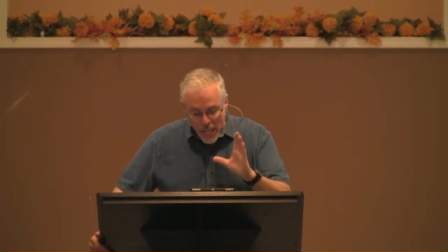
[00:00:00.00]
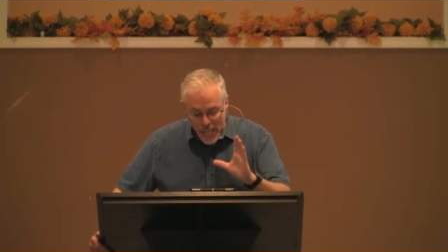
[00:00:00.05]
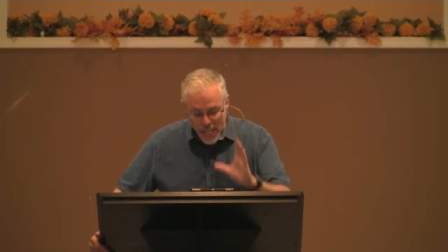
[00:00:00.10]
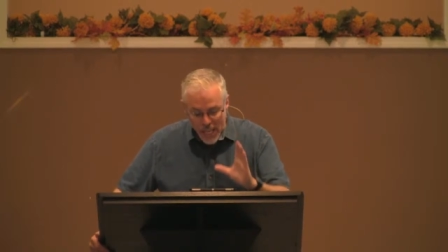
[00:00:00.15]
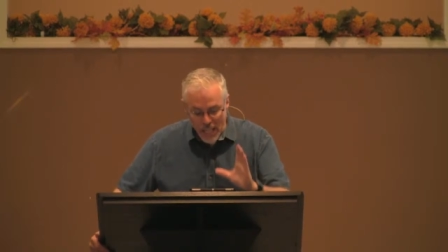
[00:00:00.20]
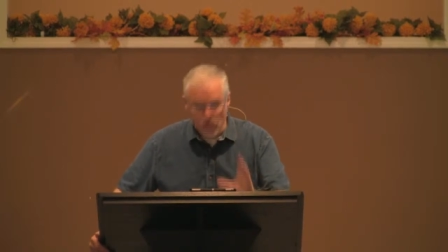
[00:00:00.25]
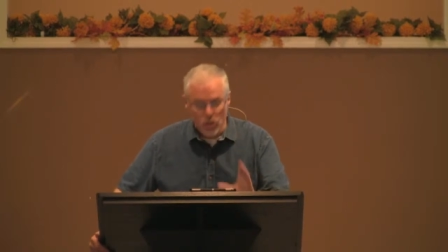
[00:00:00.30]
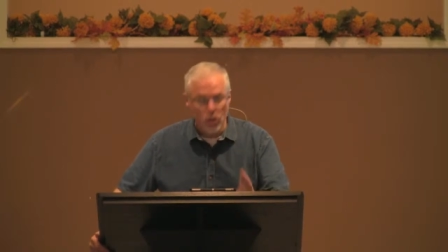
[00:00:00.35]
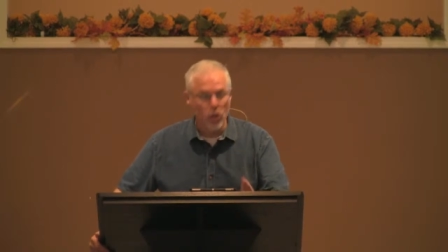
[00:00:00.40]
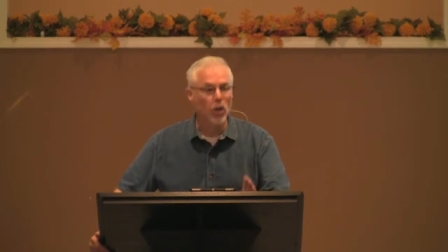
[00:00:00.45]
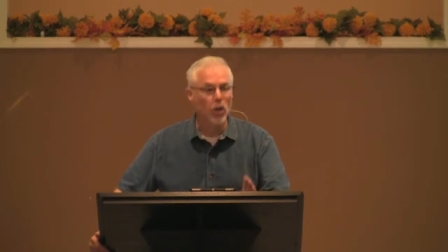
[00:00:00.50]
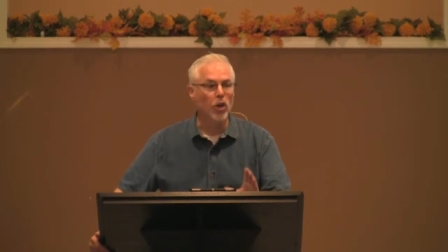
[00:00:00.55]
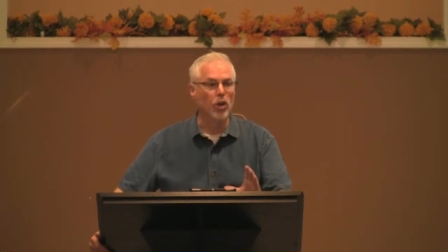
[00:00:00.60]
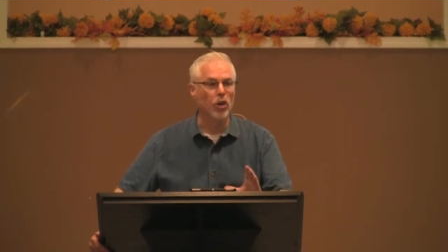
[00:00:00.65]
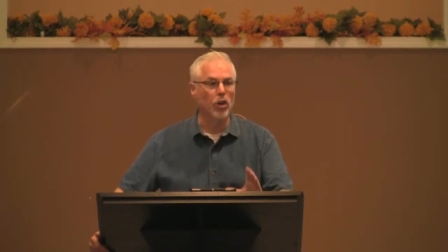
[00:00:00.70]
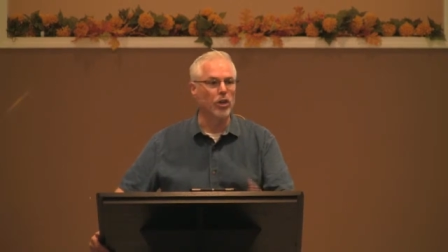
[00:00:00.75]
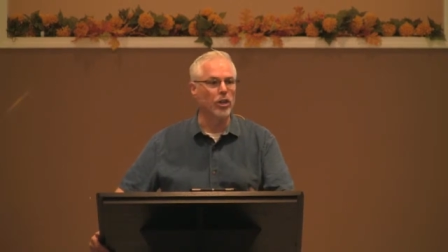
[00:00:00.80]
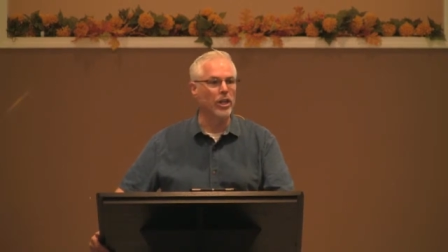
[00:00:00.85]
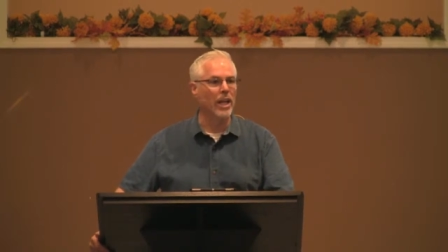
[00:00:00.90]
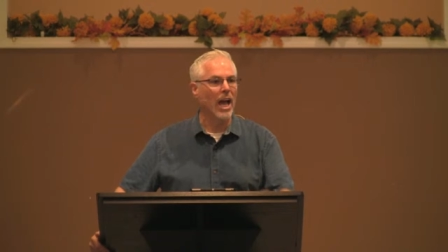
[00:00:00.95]
he
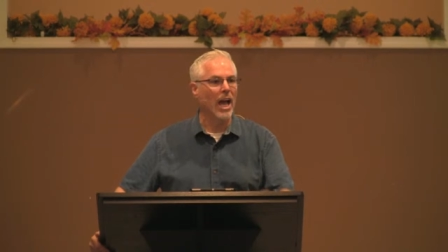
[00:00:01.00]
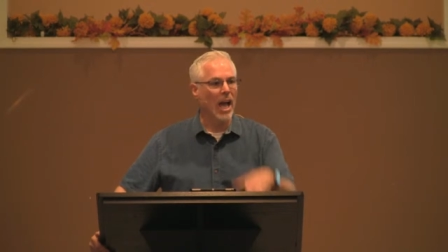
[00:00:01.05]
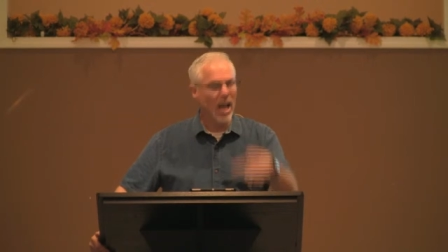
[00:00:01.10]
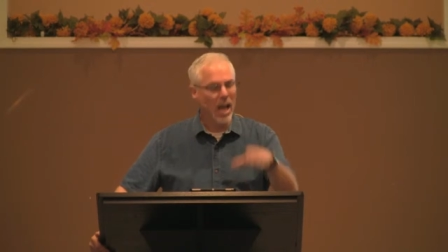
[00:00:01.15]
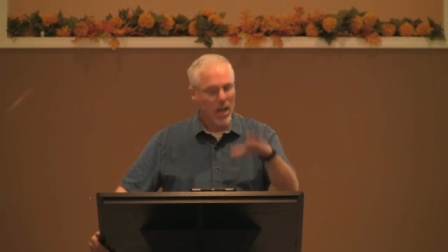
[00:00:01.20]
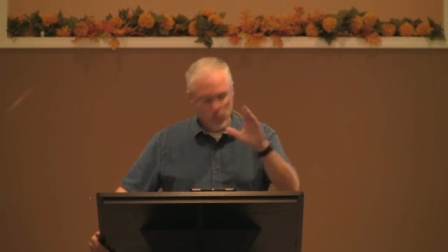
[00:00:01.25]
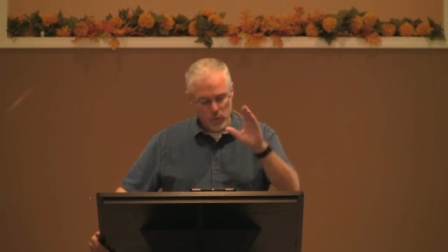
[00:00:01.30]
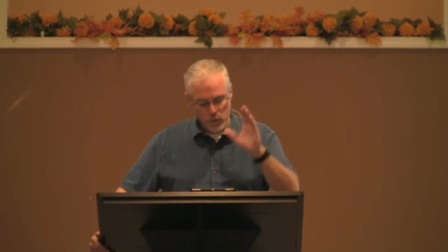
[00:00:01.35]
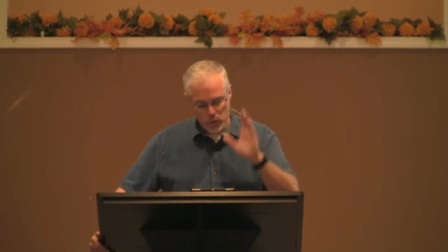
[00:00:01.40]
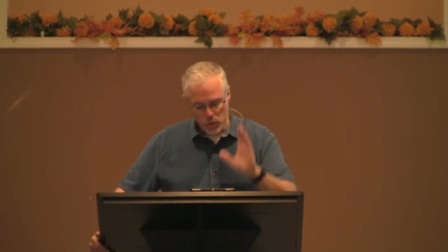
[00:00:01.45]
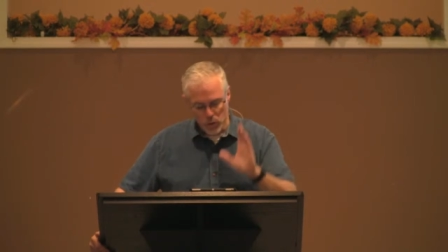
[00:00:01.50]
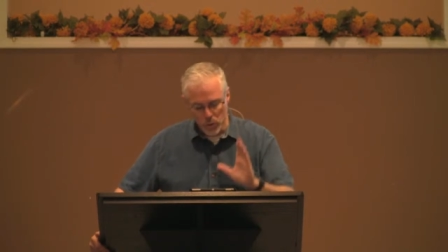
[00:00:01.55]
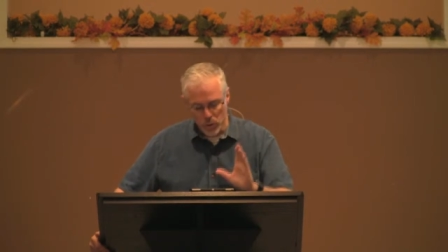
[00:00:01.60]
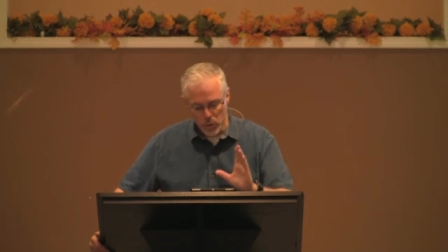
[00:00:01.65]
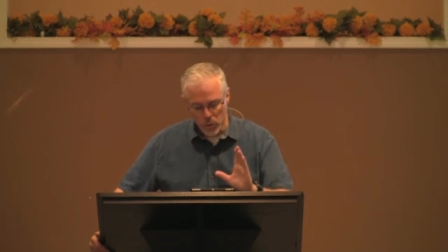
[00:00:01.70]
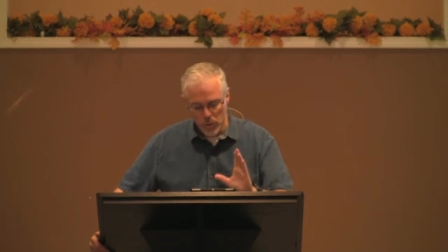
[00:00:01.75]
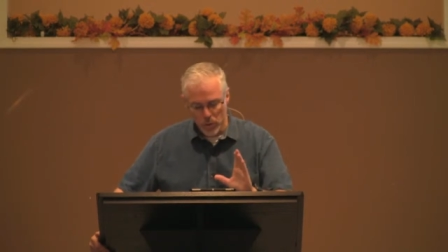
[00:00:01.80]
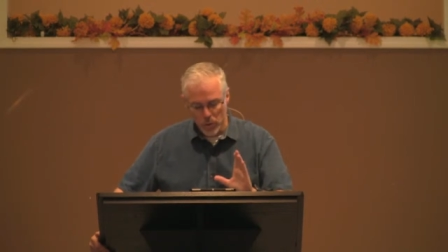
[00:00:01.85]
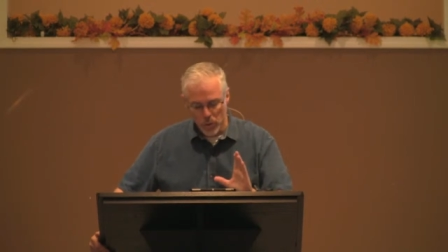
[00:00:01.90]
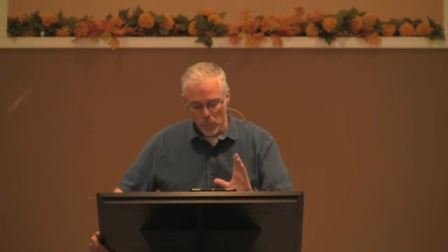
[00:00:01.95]
learned how
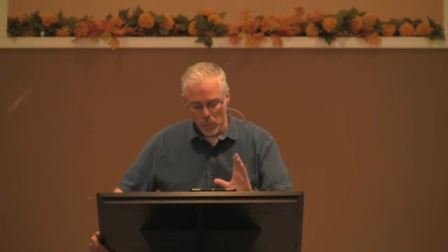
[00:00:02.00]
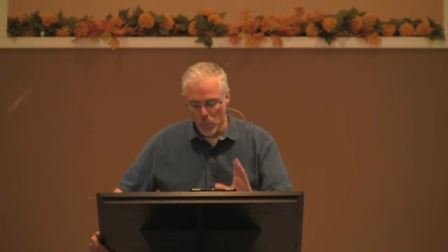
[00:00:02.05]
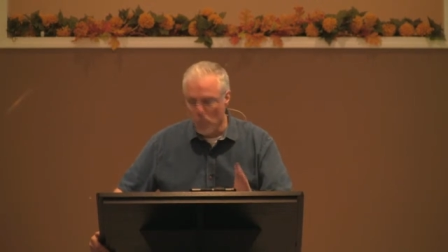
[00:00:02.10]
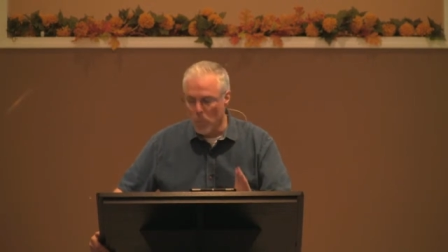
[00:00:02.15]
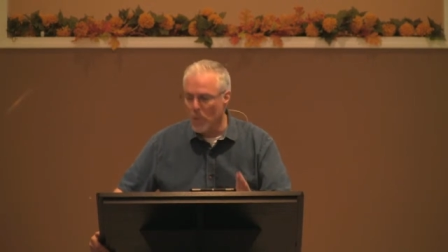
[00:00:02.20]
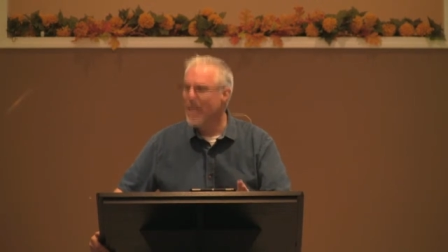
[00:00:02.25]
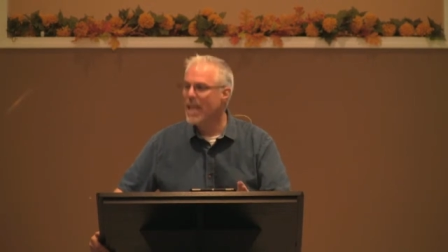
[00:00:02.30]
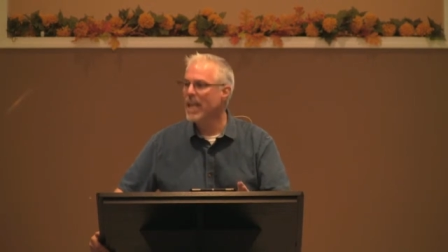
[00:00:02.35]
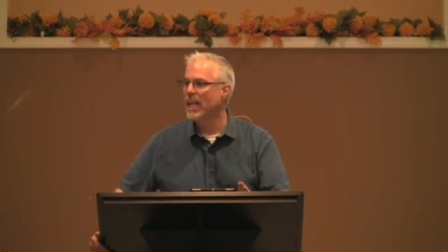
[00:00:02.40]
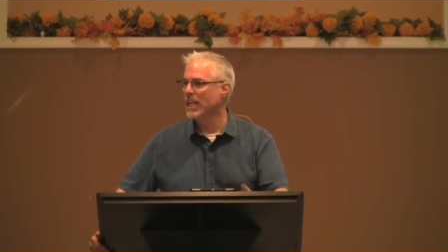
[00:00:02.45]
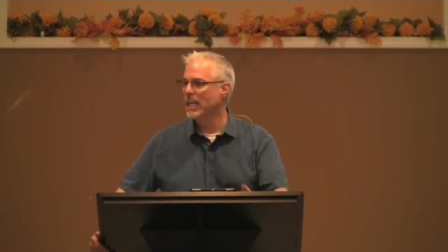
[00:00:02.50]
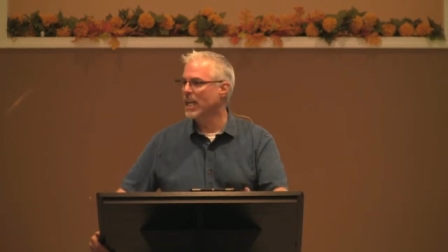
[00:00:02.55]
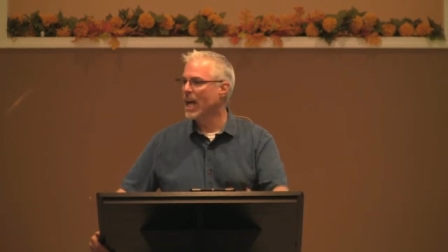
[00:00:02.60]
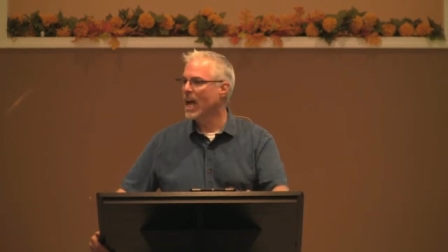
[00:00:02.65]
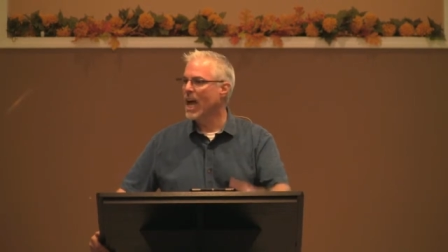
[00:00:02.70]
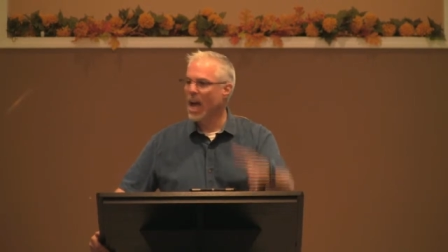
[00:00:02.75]
to win,